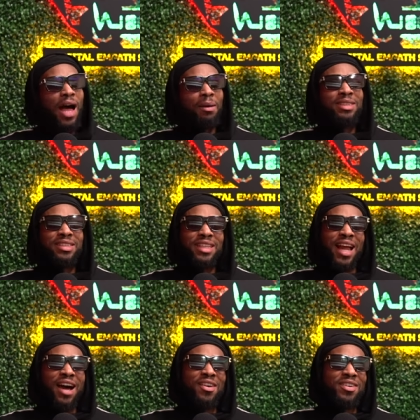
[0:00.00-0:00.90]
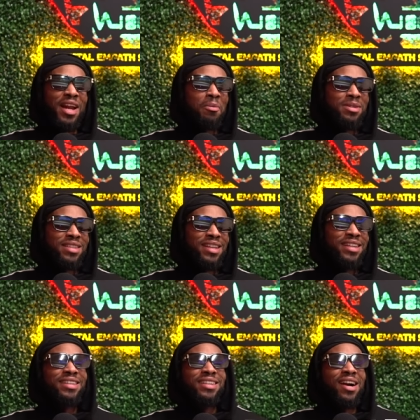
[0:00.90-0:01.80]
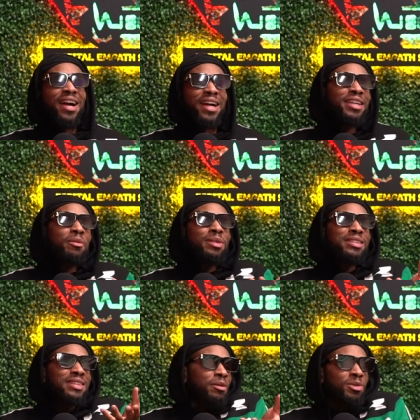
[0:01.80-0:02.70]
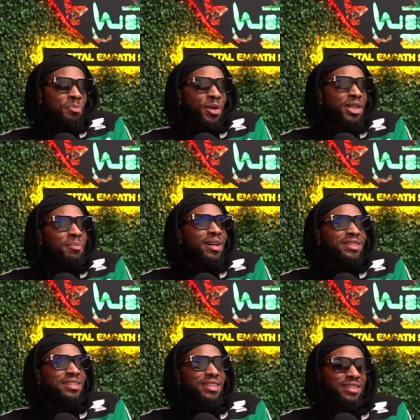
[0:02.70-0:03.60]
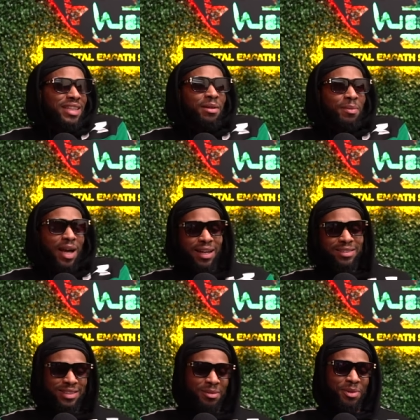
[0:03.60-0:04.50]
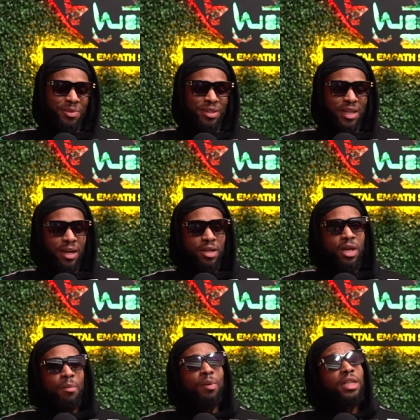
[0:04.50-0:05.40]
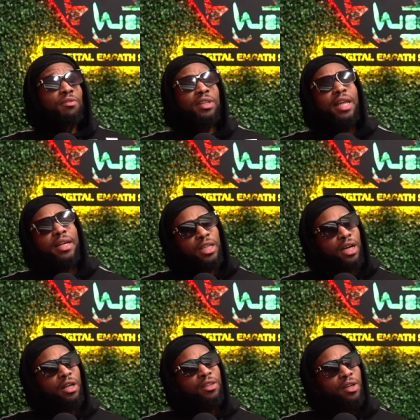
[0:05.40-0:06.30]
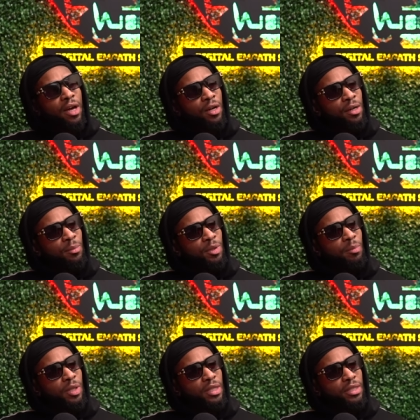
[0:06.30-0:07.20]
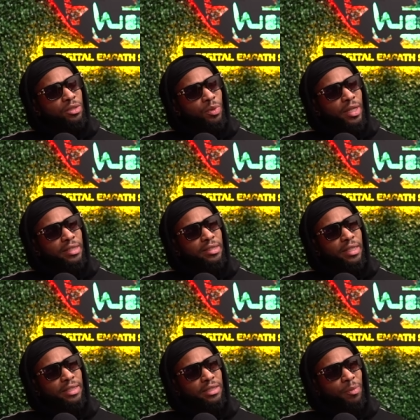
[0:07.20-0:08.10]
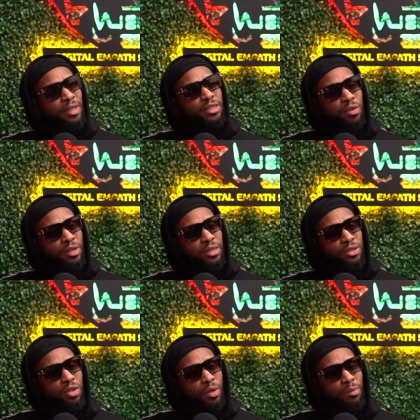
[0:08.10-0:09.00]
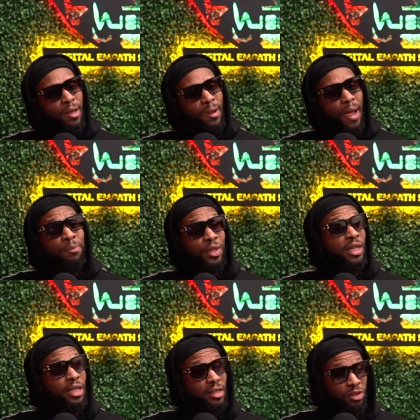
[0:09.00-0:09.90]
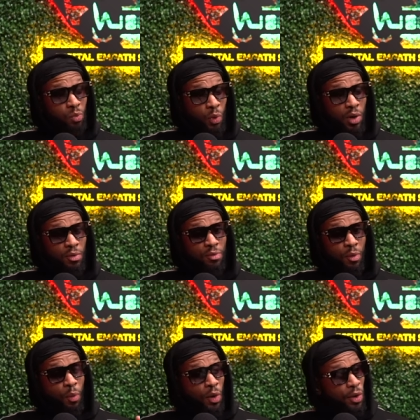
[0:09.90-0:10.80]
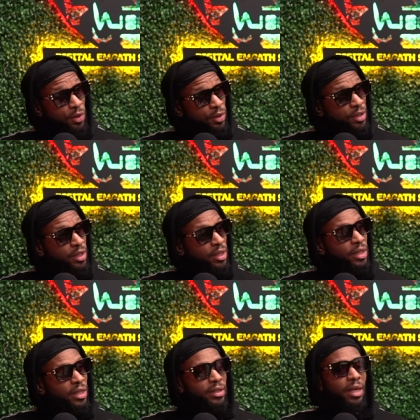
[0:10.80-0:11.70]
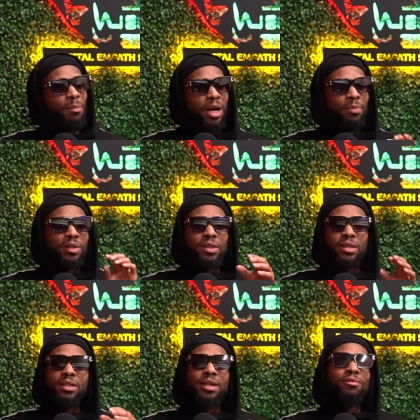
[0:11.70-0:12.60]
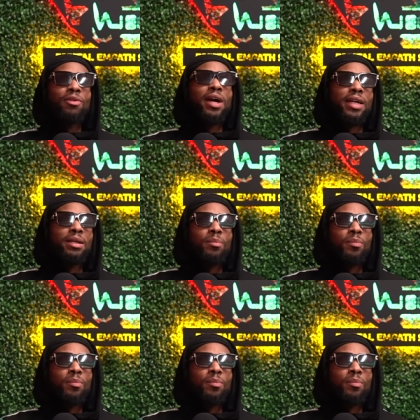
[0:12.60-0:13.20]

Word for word: I'm just saying. I heard. I was like, all right. It was it was pretty much the same concept and whatnot. But even like the other um, comedians, when they say that somebody stole a joke, I'm like, mm. I'm thinking this word for word. Mm, mm it's it might, concept, right?